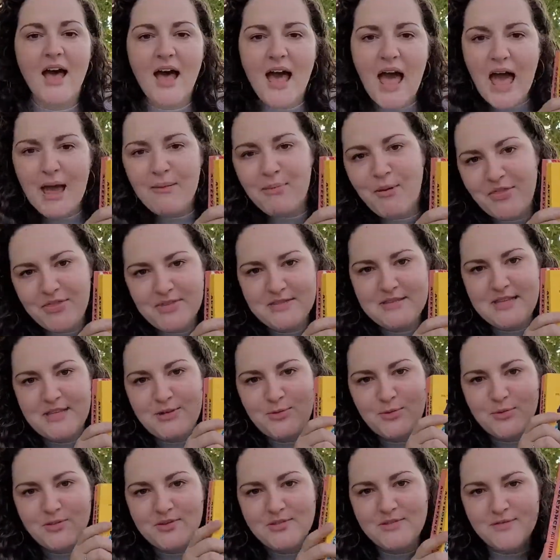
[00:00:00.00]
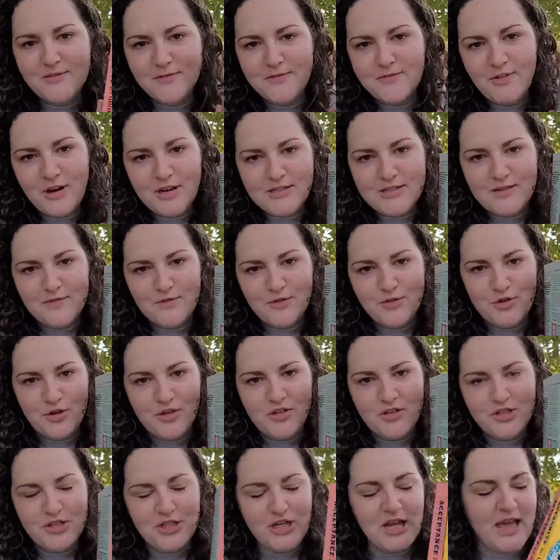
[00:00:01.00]
I bought the sequels, the rest of the
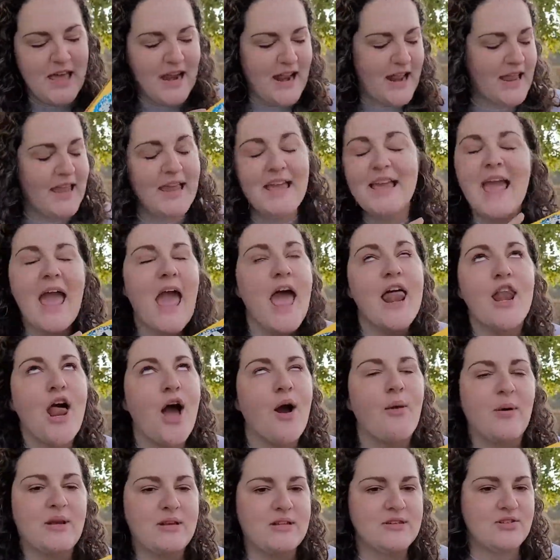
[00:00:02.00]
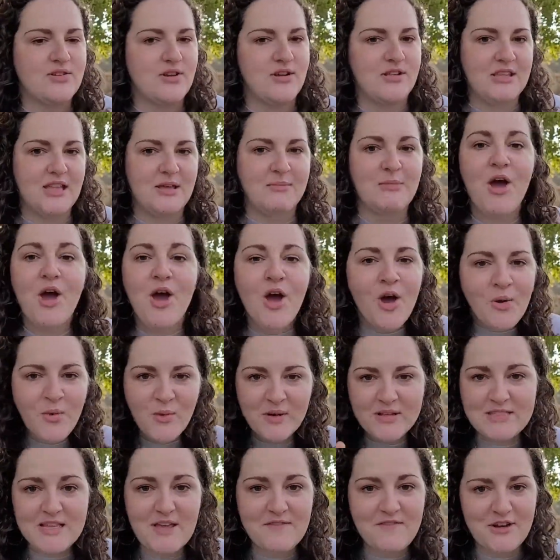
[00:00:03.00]
trilogy, and I cannot wait to start them.
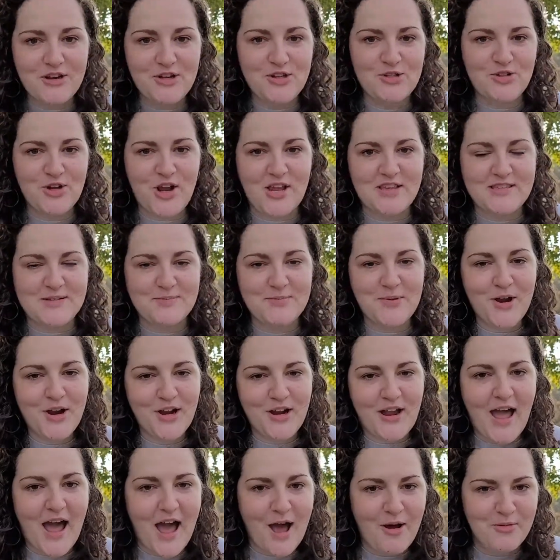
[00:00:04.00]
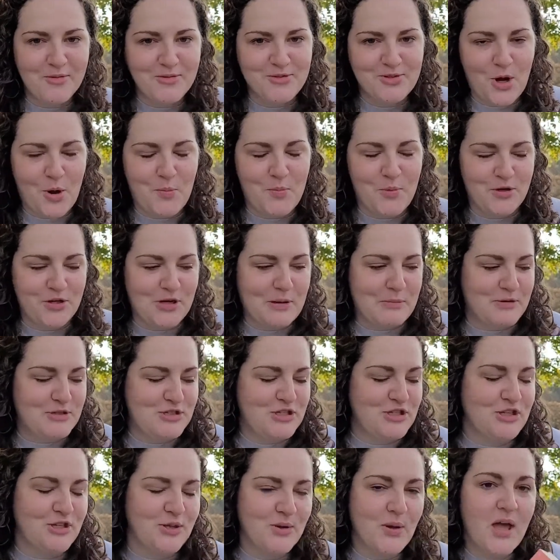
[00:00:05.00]
Once I finish Jurassic Park, I will start book number
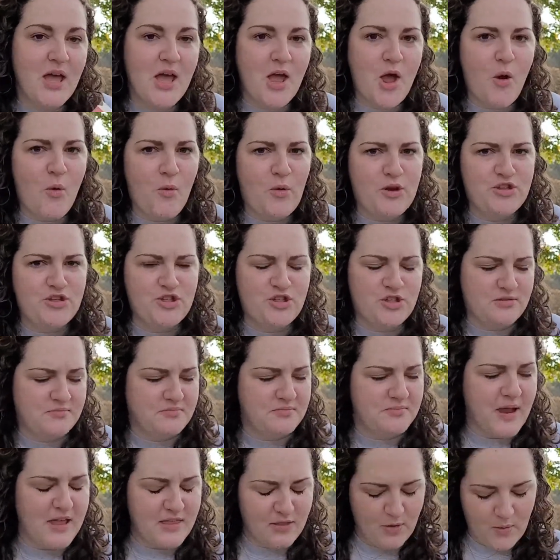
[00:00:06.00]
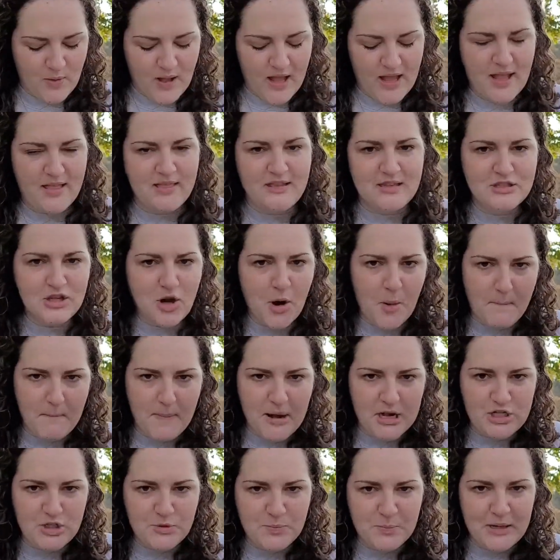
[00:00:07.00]
2, which, by the way, these are
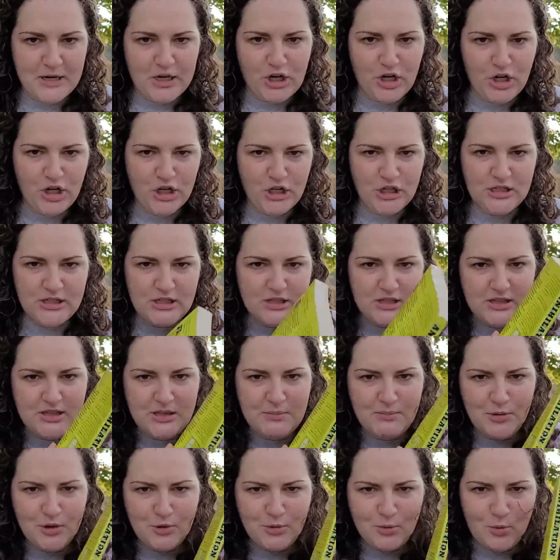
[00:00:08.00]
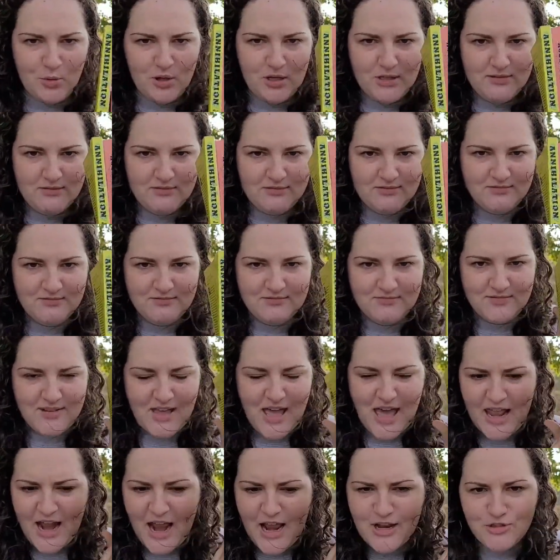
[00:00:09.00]
much bigger than book 1,
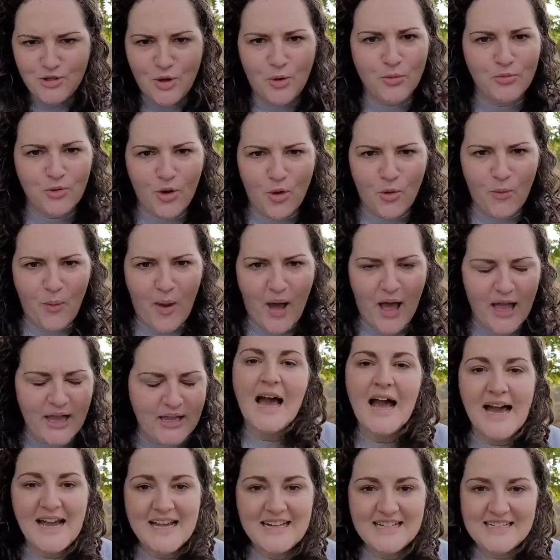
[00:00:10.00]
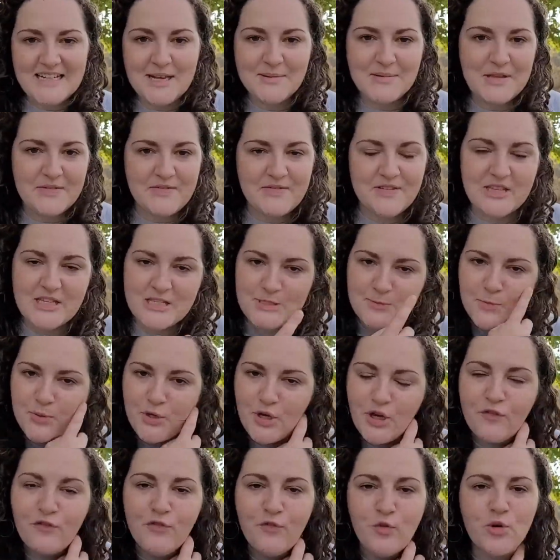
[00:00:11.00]
and I don't know why. I ended up giving this
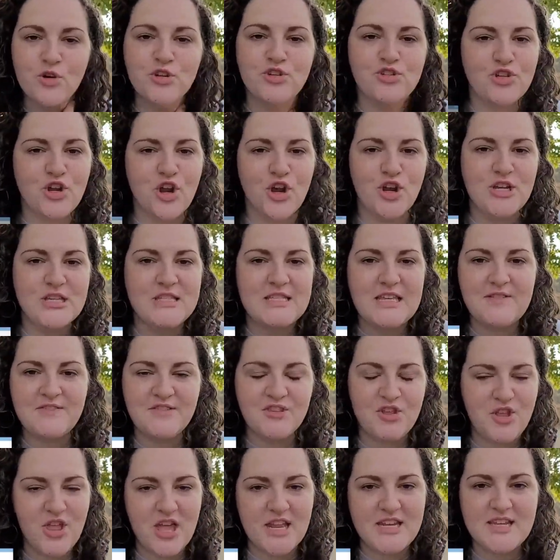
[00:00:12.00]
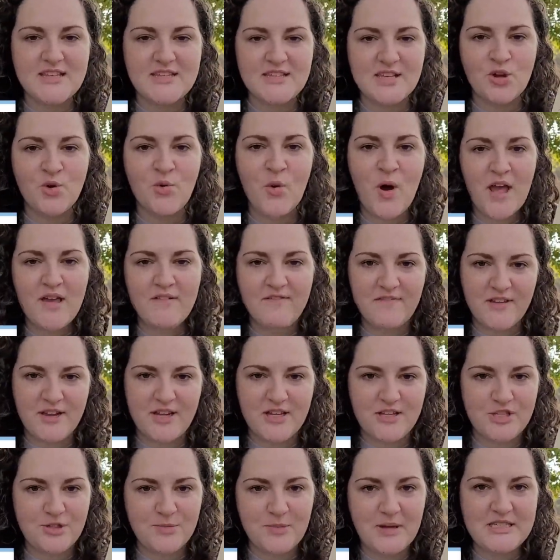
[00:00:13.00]
book 4 stars, even though that doesn't quite fit
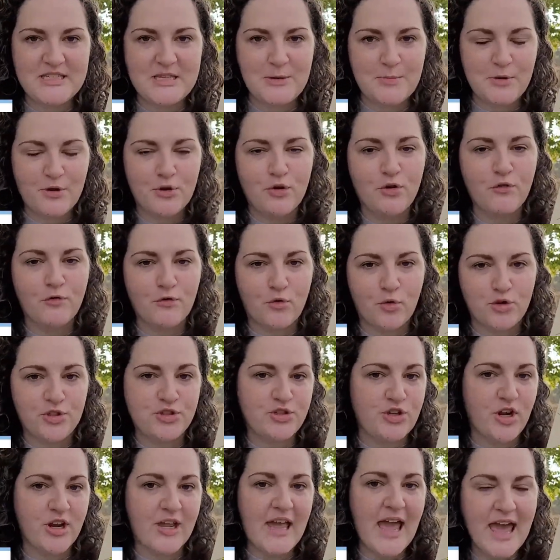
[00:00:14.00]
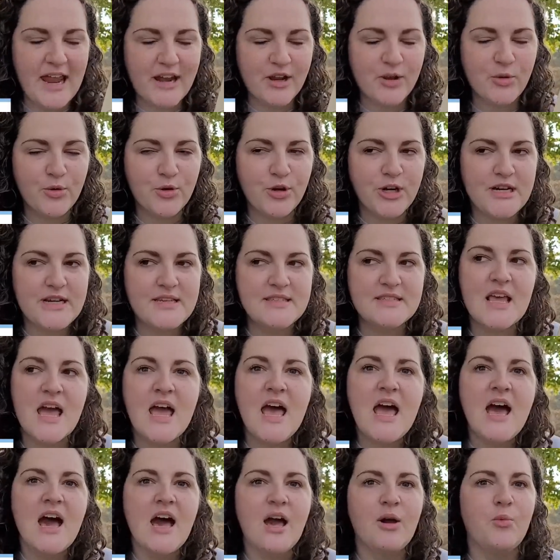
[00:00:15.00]
into my typical 4-star categories.
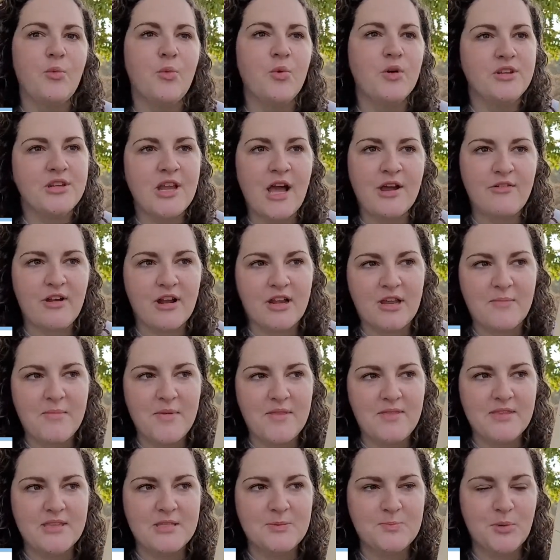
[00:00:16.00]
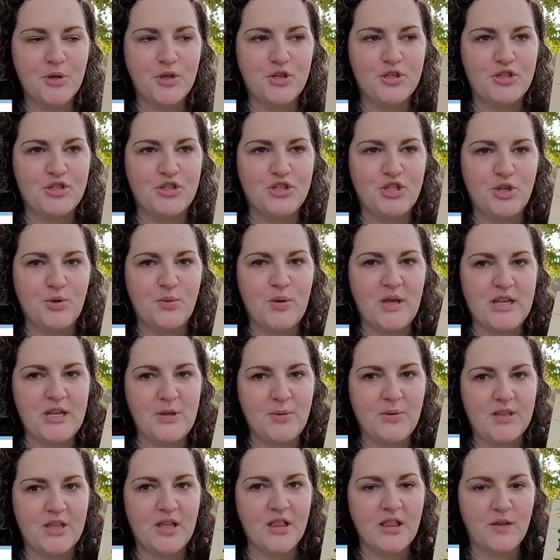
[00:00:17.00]
I would not recommend this book to
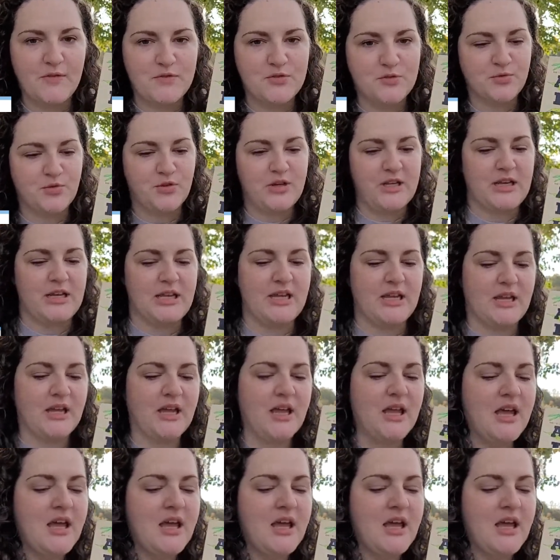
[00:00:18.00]
anyone that loves reading.